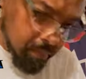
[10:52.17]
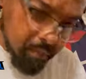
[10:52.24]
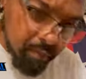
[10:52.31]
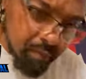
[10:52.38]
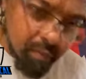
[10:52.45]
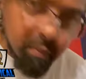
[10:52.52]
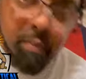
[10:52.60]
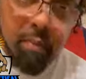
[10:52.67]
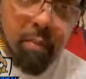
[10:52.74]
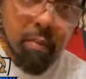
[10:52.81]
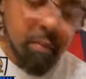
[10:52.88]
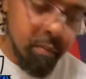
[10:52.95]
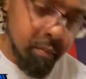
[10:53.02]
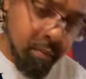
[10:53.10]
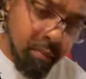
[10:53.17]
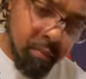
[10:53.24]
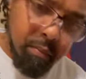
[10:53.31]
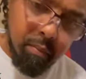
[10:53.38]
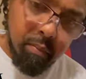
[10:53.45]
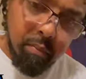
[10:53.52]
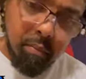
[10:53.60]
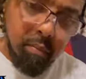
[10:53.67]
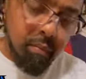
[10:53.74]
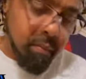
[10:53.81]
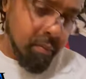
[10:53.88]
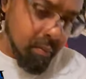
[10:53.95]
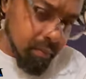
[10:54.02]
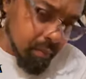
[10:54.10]

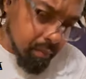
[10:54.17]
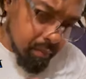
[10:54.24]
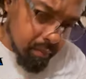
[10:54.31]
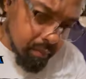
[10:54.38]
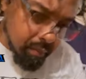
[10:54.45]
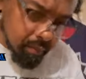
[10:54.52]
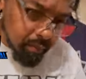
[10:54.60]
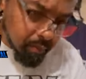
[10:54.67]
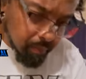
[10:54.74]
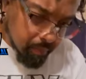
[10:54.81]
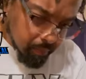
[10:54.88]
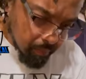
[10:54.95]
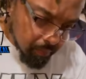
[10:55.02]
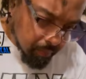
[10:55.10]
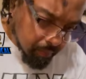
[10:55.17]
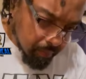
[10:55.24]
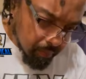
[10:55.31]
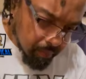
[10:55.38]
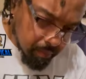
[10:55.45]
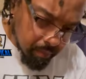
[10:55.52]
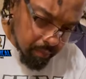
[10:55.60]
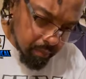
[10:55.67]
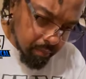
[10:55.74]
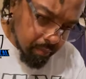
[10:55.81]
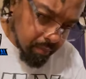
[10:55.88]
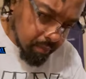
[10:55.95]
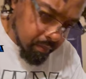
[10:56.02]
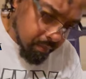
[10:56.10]

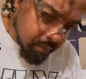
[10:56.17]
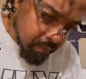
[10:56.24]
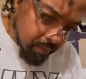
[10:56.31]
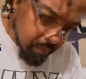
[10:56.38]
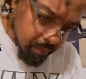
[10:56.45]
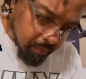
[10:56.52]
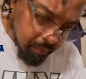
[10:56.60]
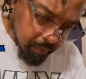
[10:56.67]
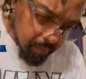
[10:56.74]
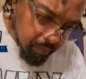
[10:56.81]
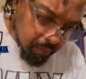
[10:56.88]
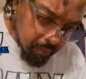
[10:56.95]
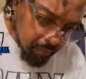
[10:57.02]
Nothing is said.